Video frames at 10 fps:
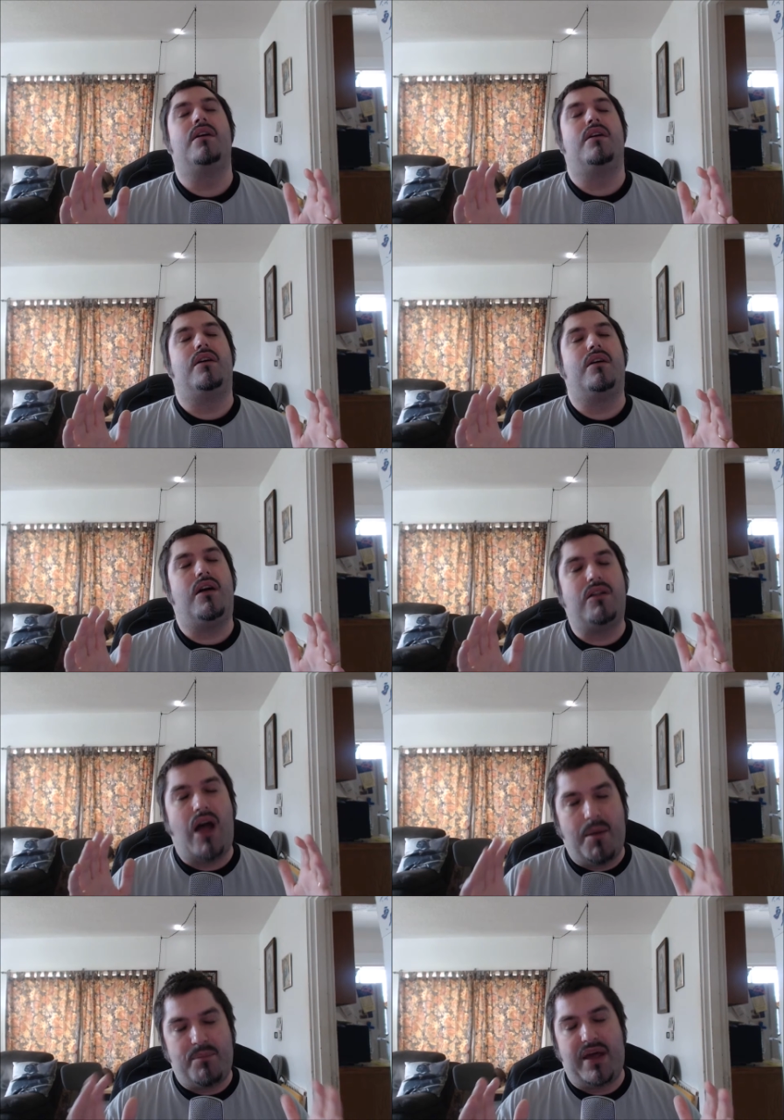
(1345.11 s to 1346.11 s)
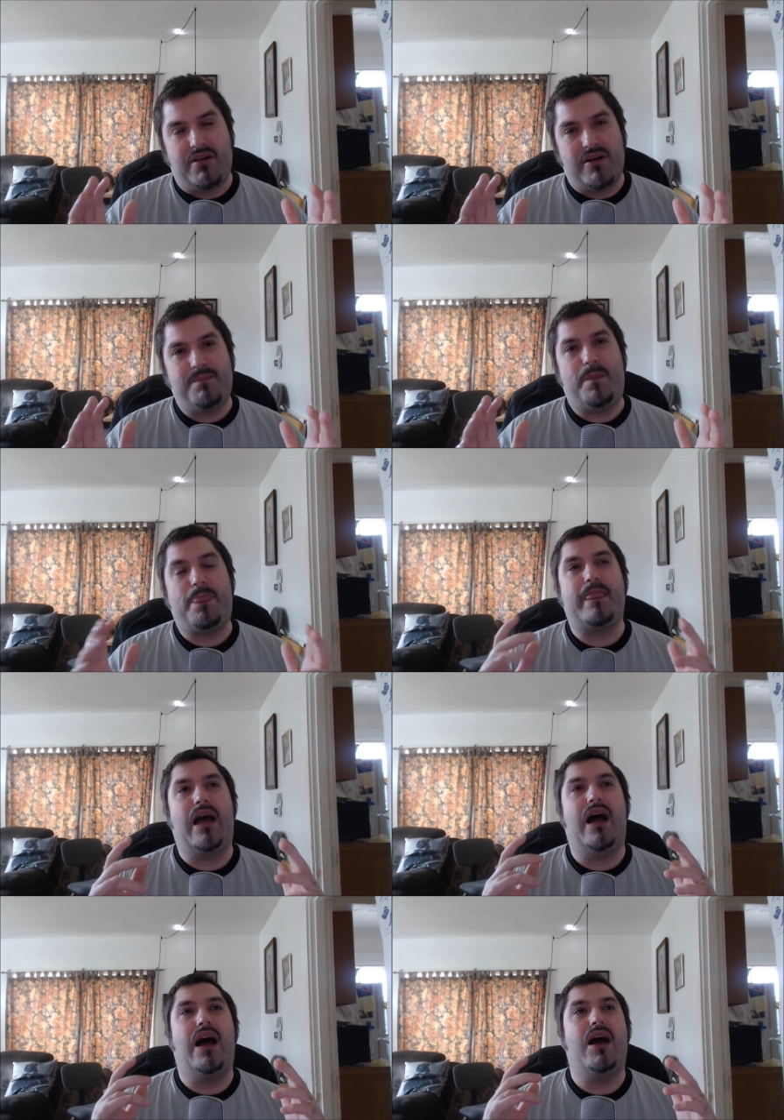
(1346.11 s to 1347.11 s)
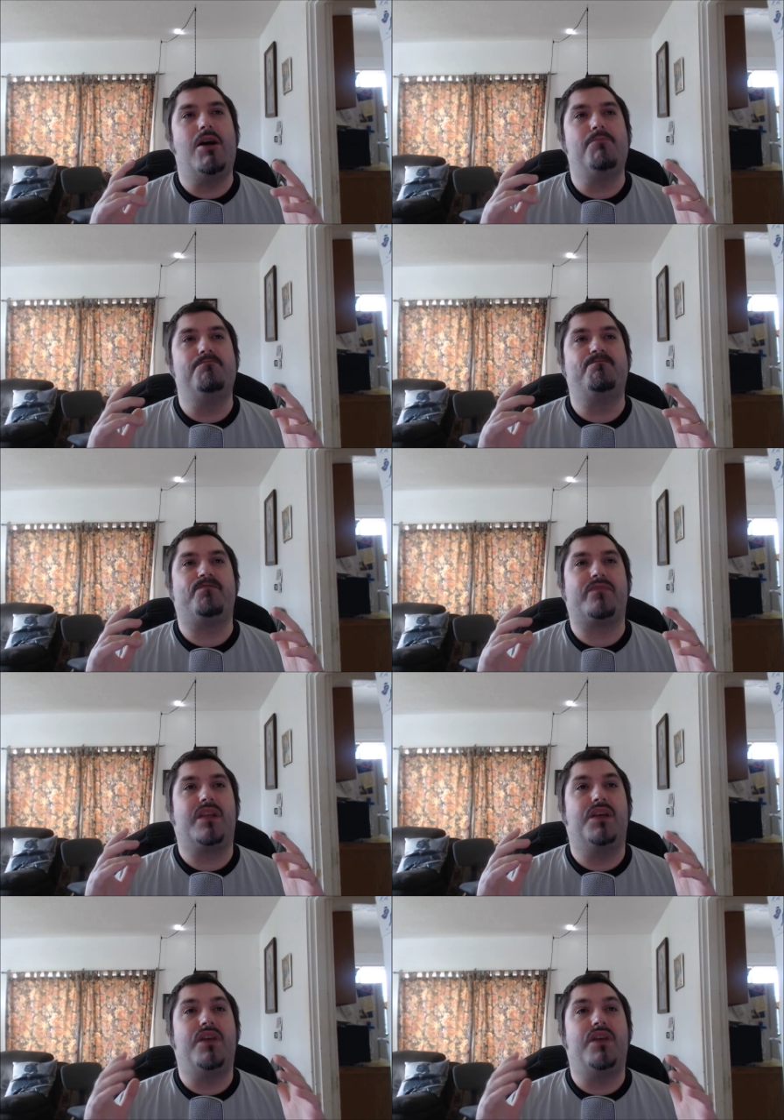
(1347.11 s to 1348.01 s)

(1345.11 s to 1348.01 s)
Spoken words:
a lot better. The